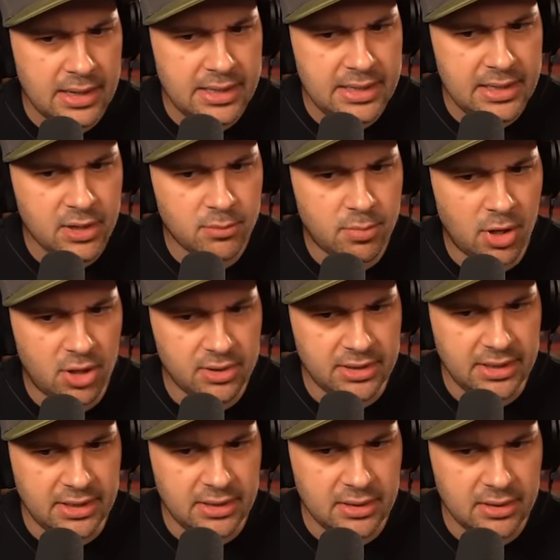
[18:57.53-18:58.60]
hear
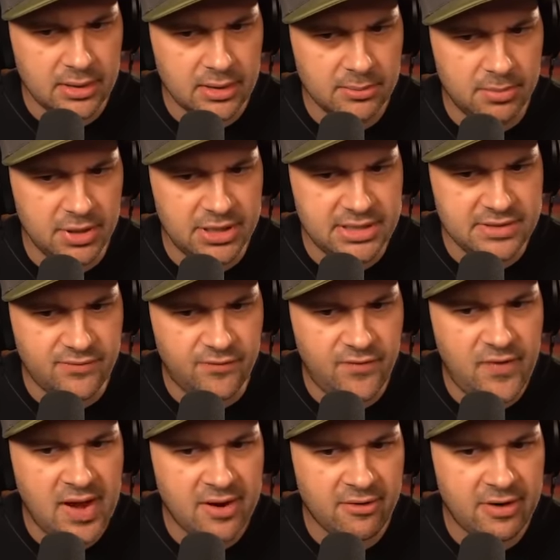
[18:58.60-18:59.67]
Baldy, but he's
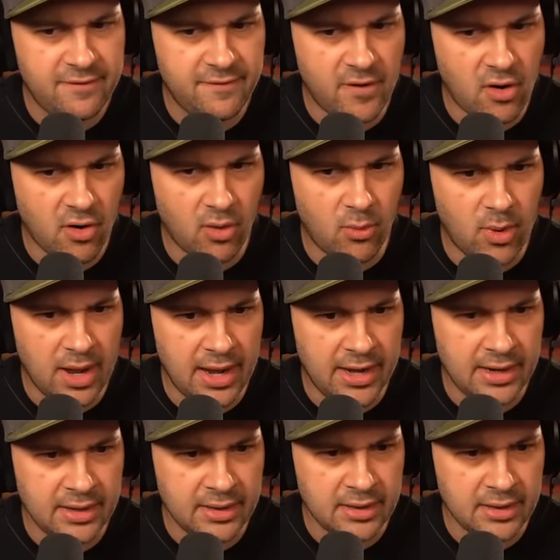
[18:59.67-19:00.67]
very far away.